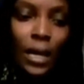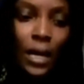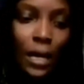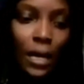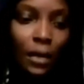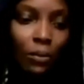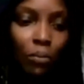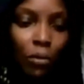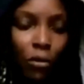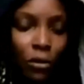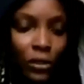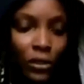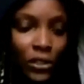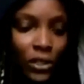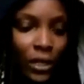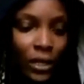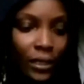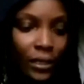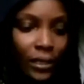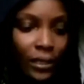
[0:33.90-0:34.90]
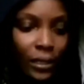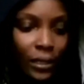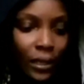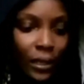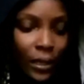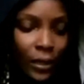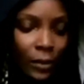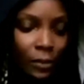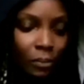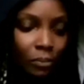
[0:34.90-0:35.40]
I apologize.
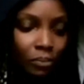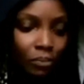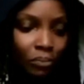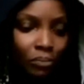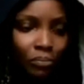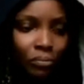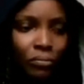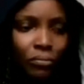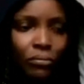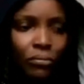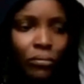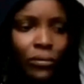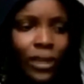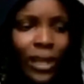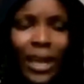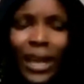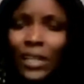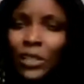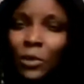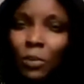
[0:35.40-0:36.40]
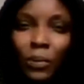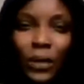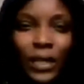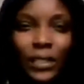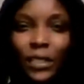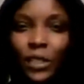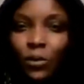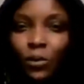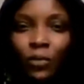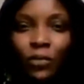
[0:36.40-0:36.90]
Um, and to
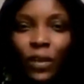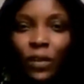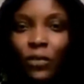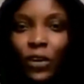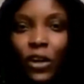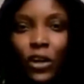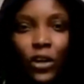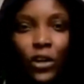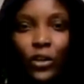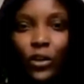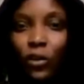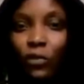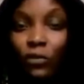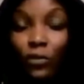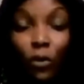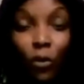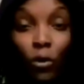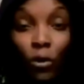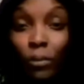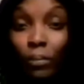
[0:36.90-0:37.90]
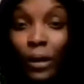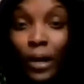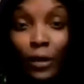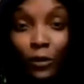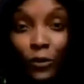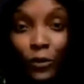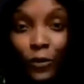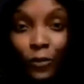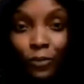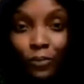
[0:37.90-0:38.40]
places we've never heard of or about.